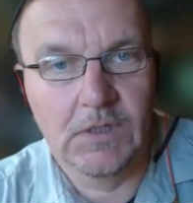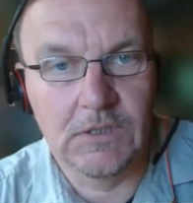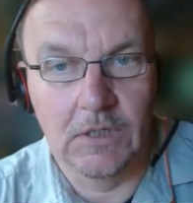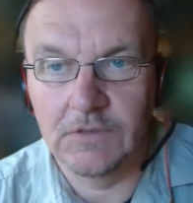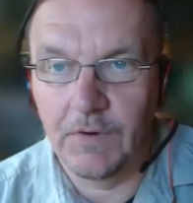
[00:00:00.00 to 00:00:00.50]

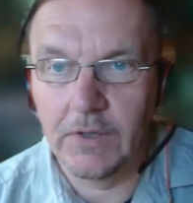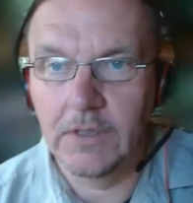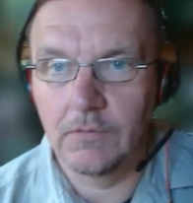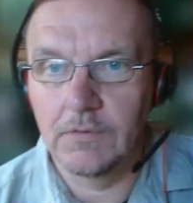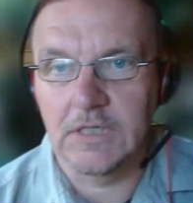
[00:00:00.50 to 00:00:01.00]
So it's very
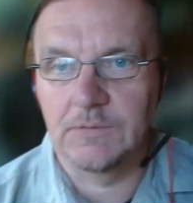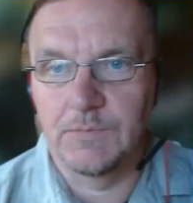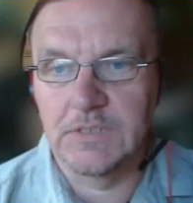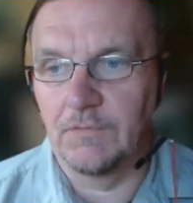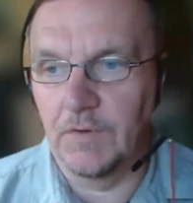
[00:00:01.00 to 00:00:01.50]
context
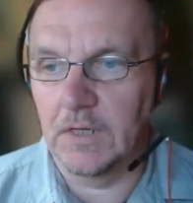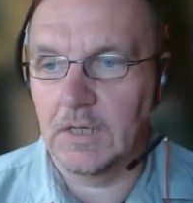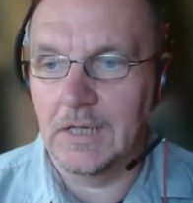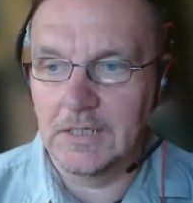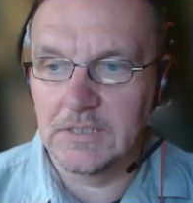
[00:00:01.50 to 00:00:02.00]

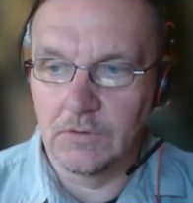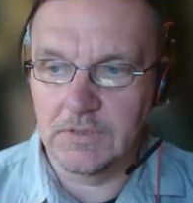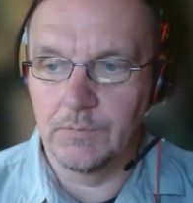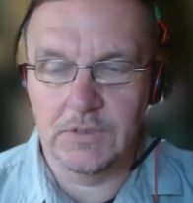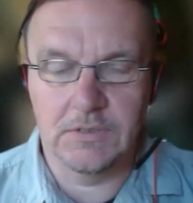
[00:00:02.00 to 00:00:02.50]
specific. It is
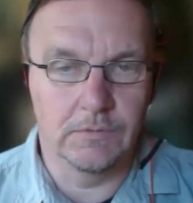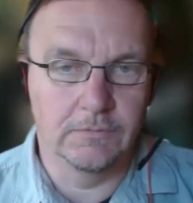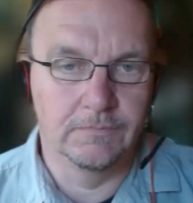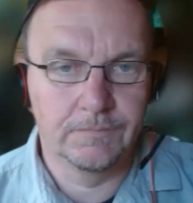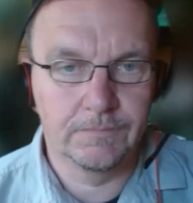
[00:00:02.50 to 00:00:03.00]
not impossible.